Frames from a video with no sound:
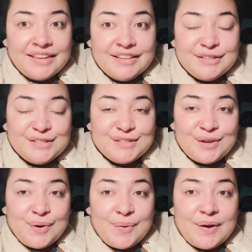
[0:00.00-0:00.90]

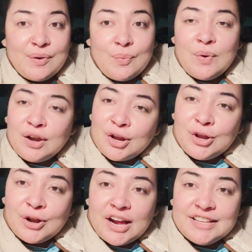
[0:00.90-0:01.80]
So what are
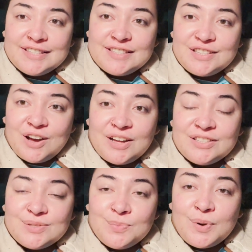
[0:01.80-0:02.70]
your guys'
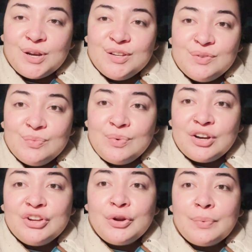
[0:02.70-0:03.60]
thoughts? What are, what
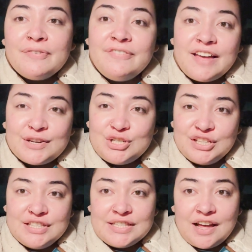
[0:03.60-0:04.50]
are your
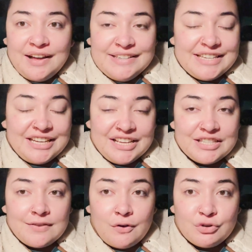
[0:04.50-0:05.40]
reflections on
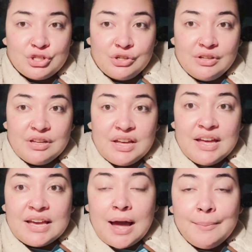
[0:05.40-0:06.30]
today's devotional?
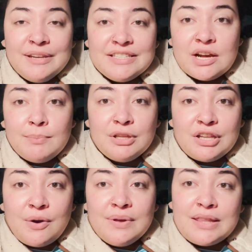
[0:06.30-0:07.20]
Comment down
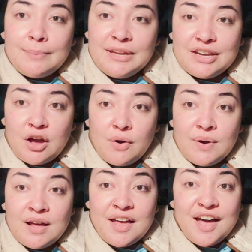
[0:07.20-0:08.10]
below and let me know.